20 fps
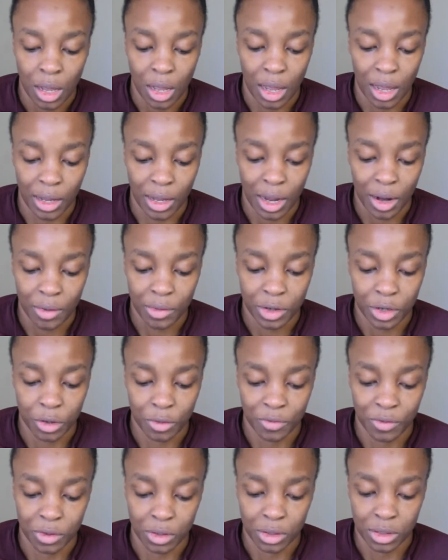I carried
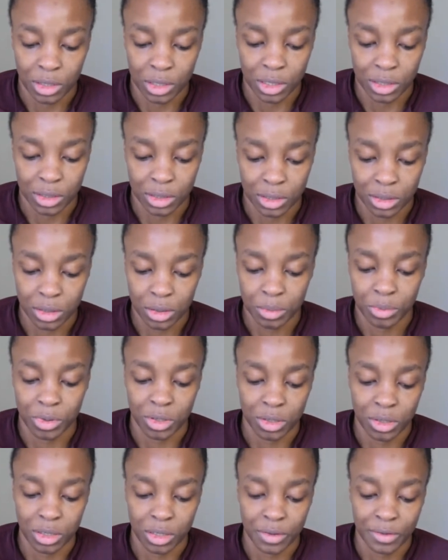over the consistent
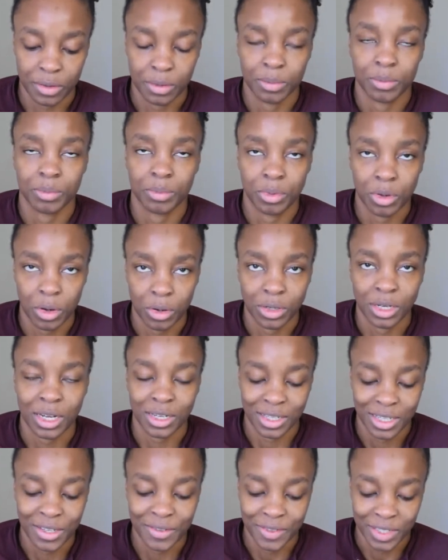
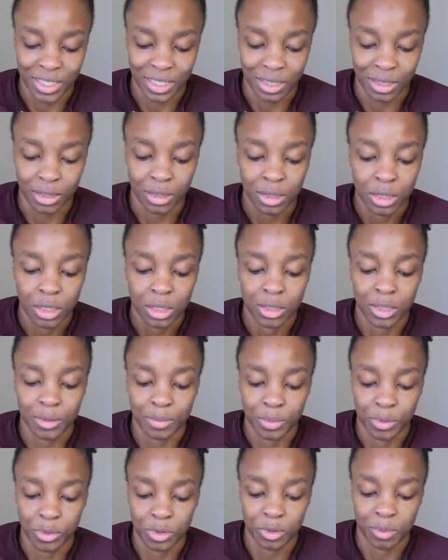productivity to
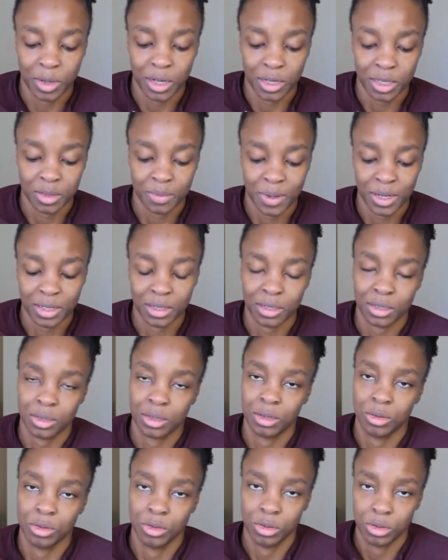boost my expected
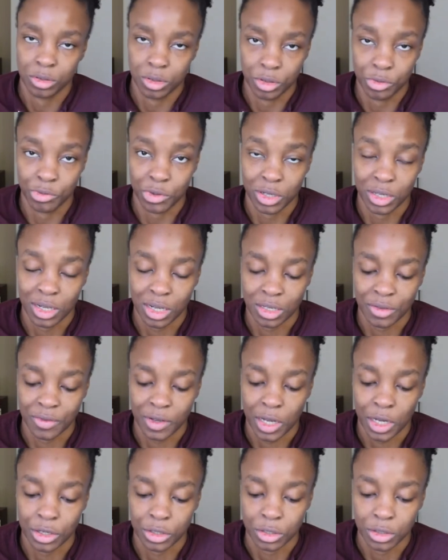degree
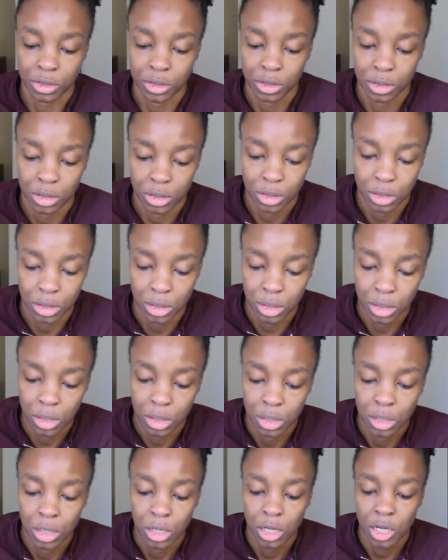classification.
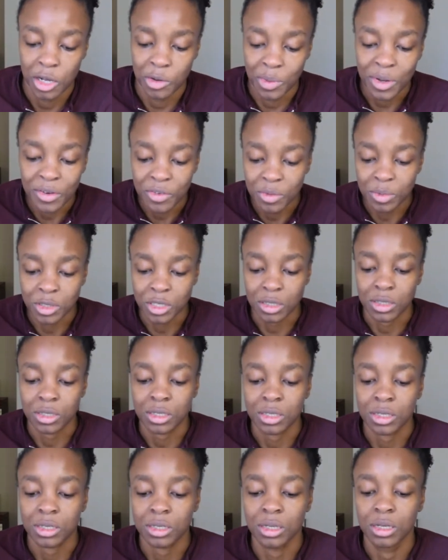Away from
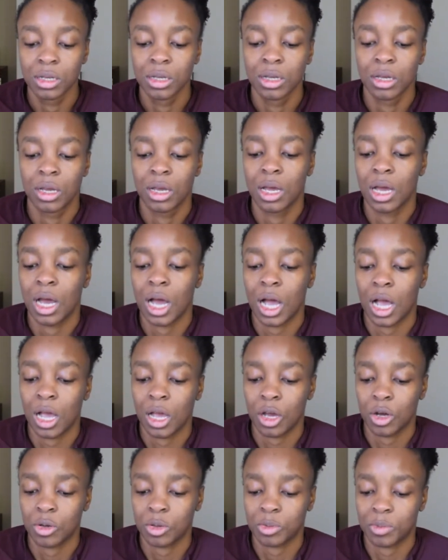studying, I
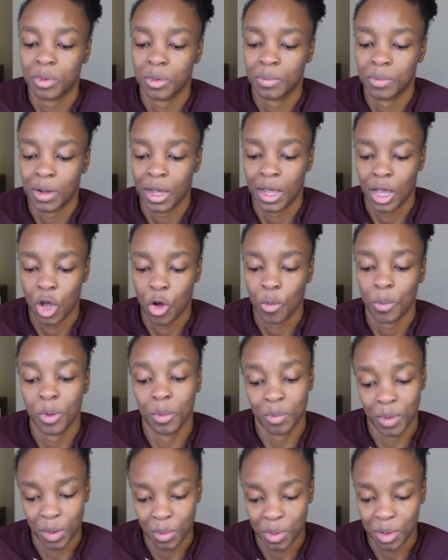helped
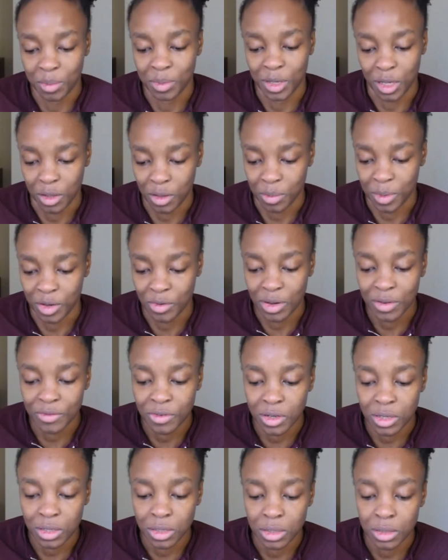my mom care for my
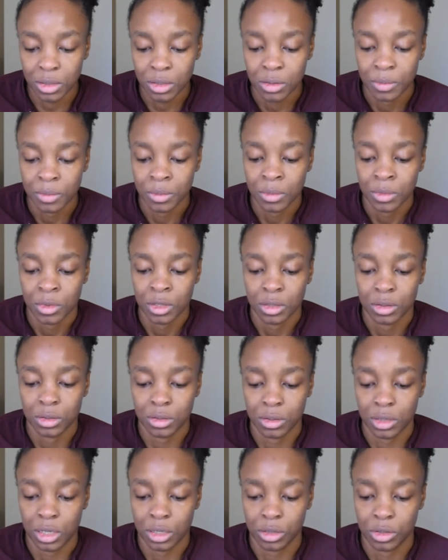grandfather,
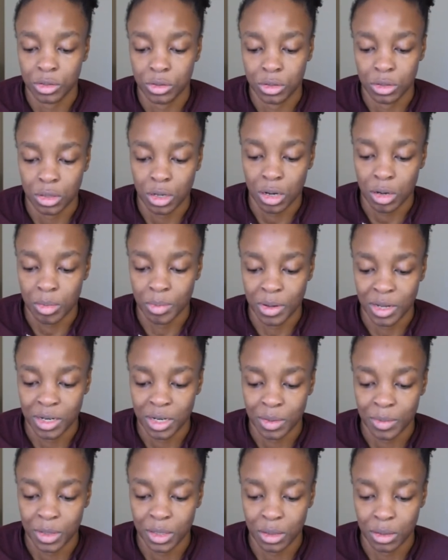and due to the current
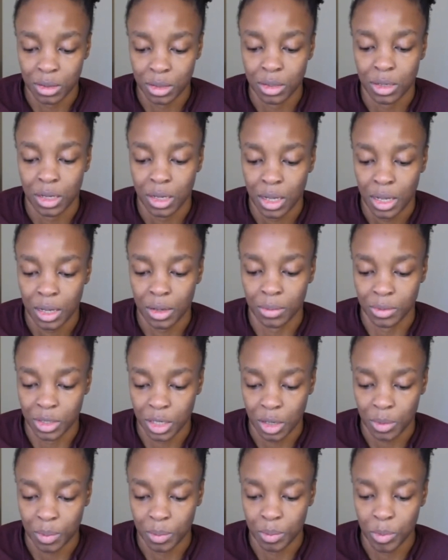pandemic, I was
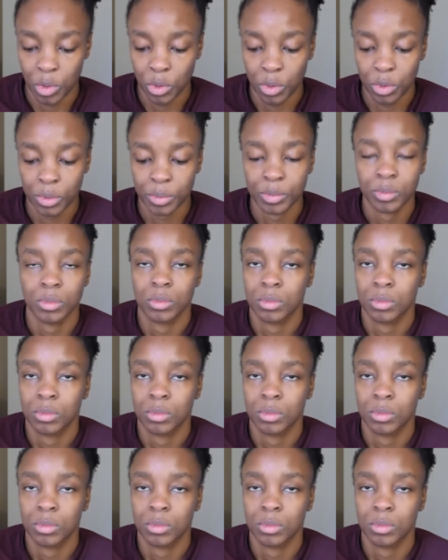helping more.